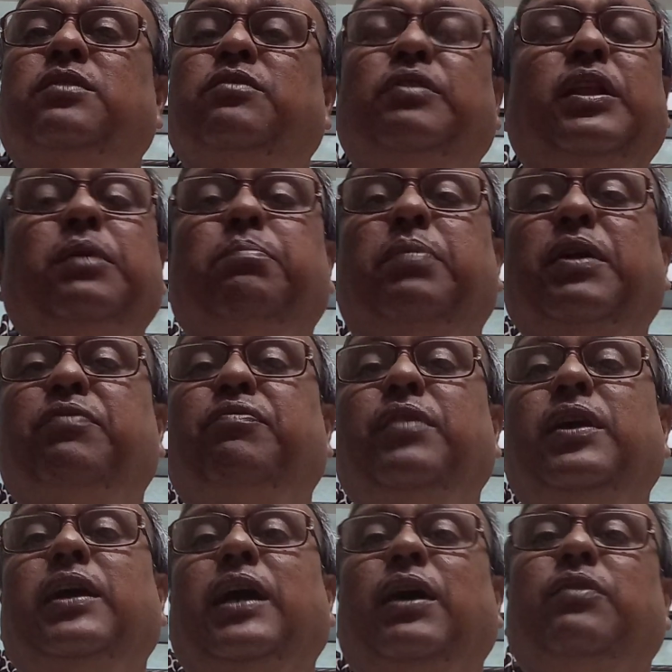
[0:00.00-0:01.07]
Very
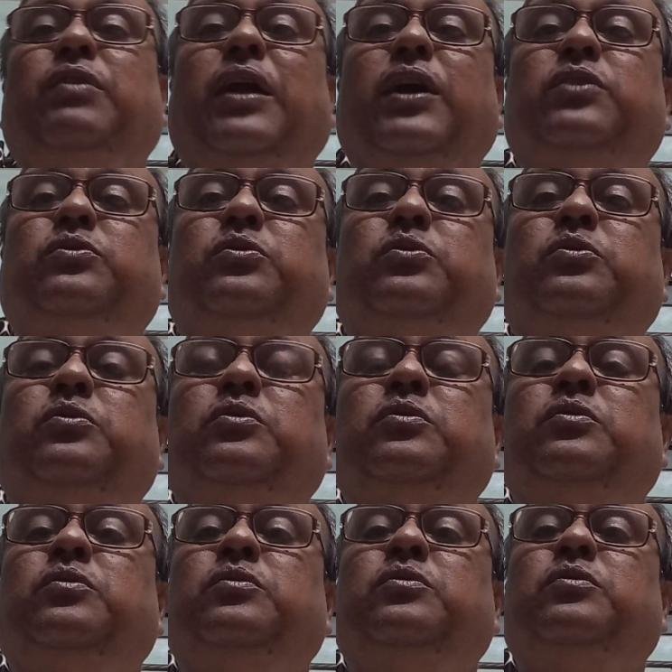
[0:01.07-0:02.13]
briefly I would like to
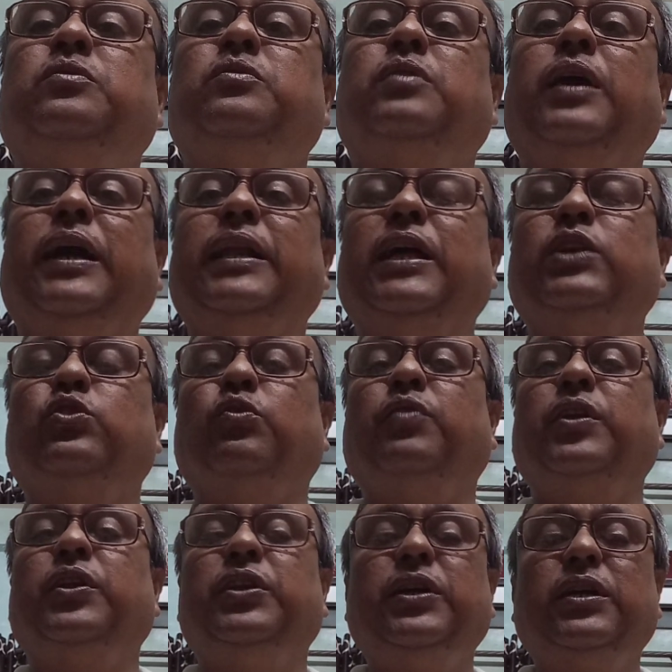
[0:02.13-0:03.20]
highlight
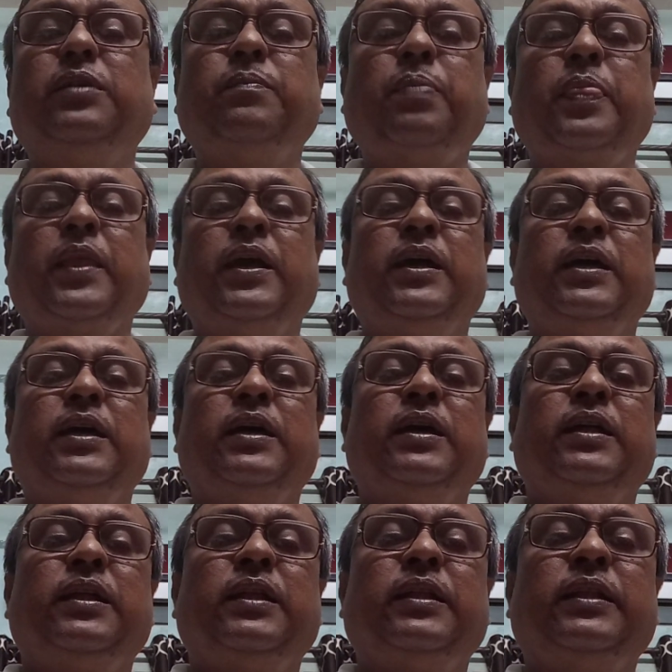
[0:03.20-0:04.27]
over here
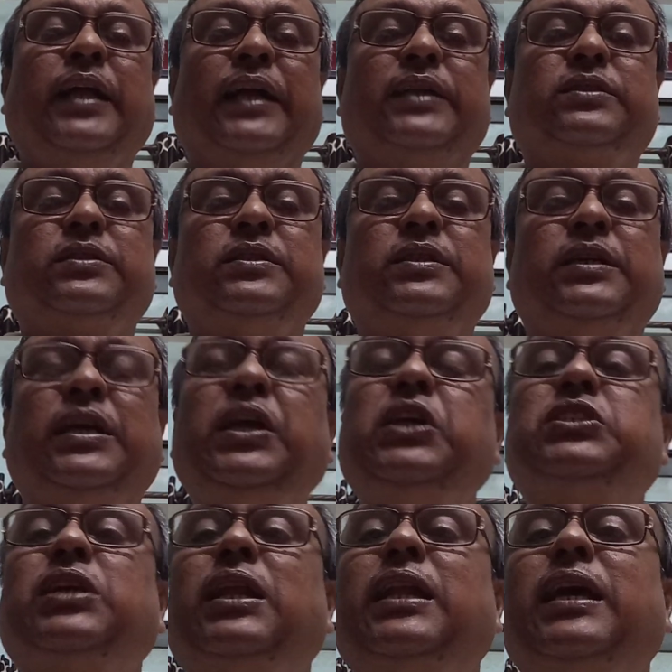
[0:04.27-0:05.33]
that he
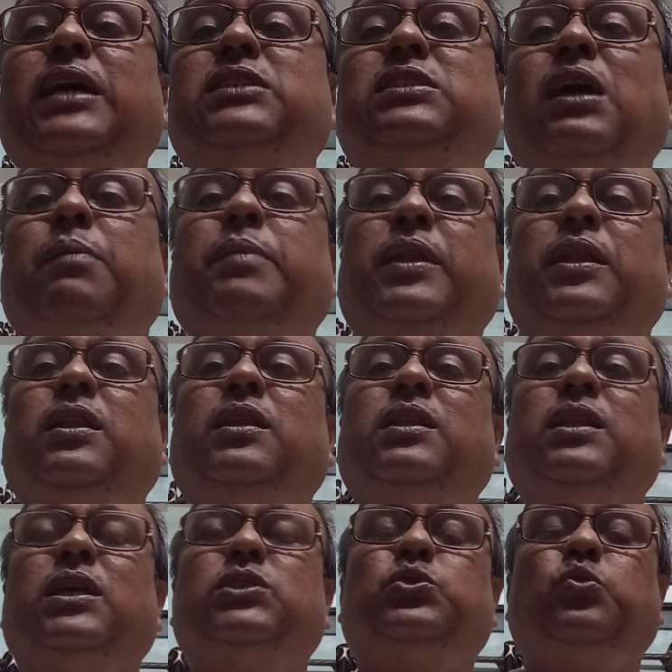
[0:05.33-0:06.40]
shall examine
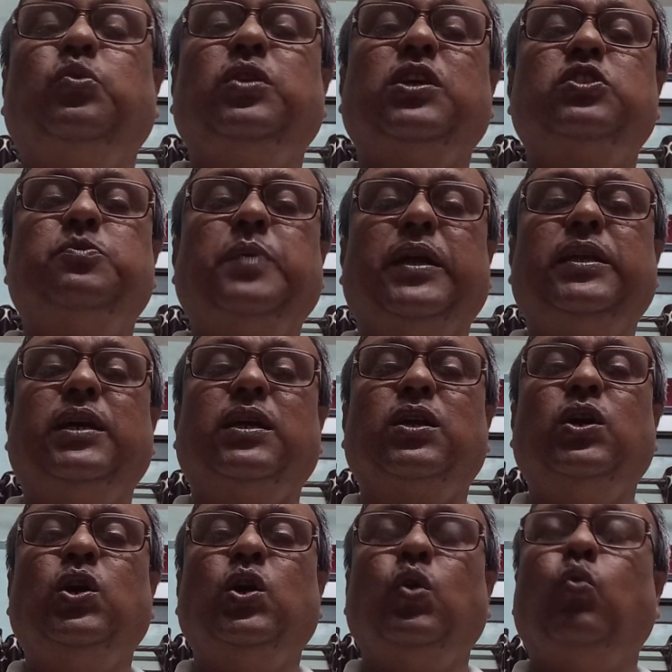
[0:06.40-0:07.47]
the stone dust barrier
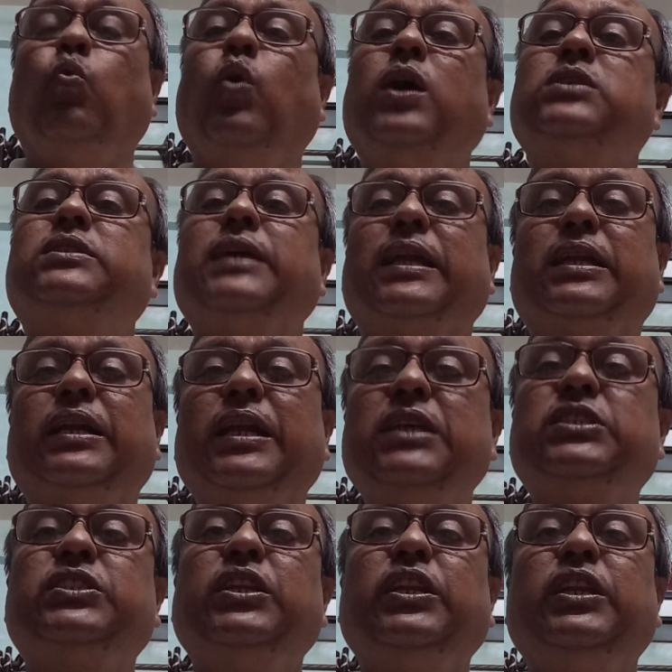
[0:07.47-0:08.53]
once at
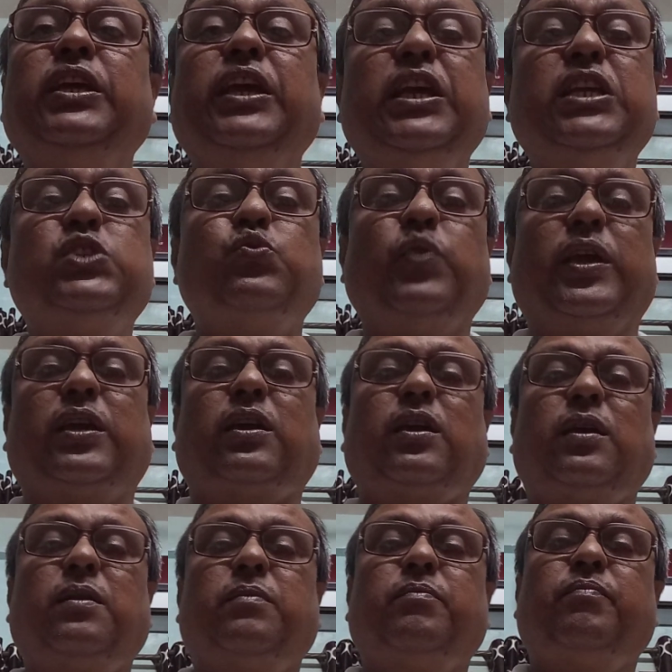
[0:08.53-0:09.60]
least in each week.
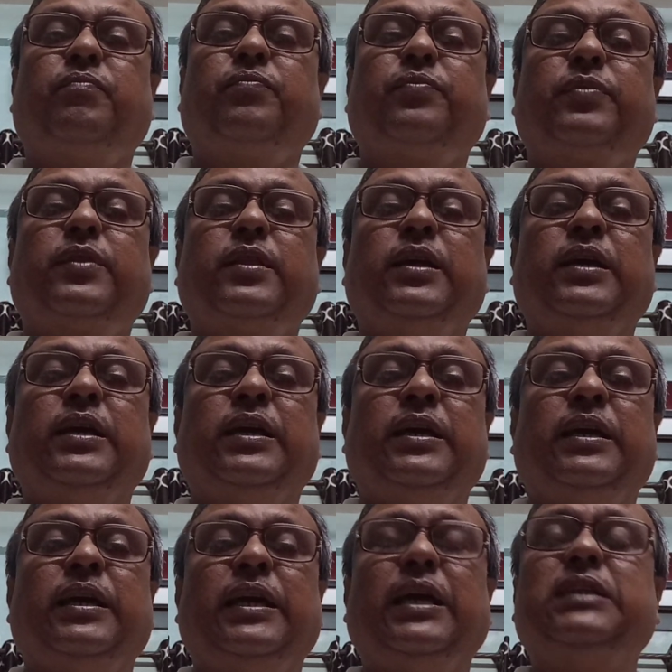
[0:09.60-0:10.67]

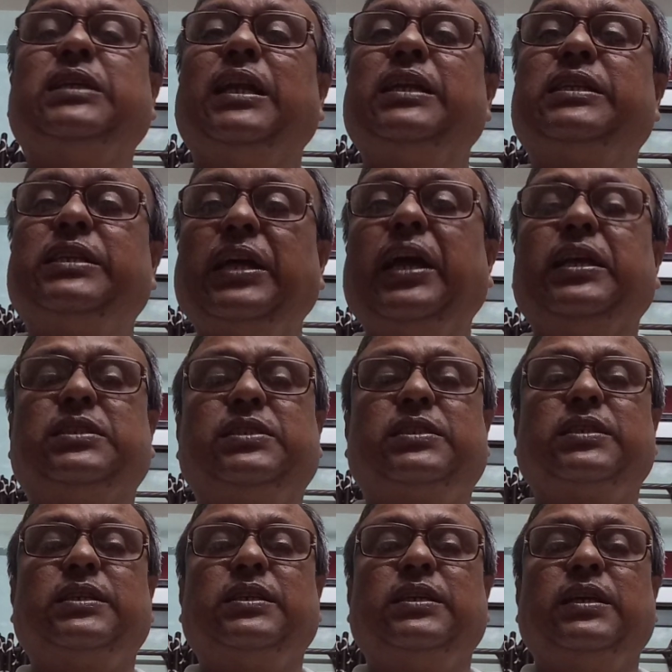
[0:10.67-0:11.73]
He shall
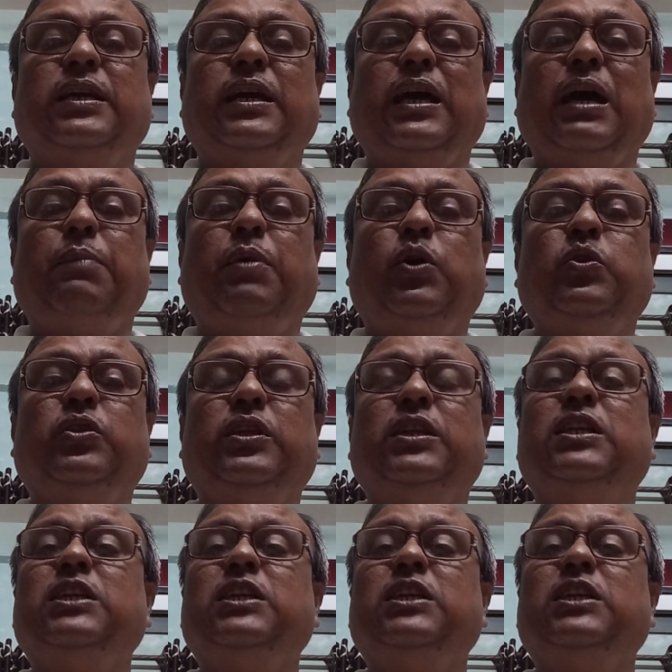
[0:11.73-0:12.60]
taste about the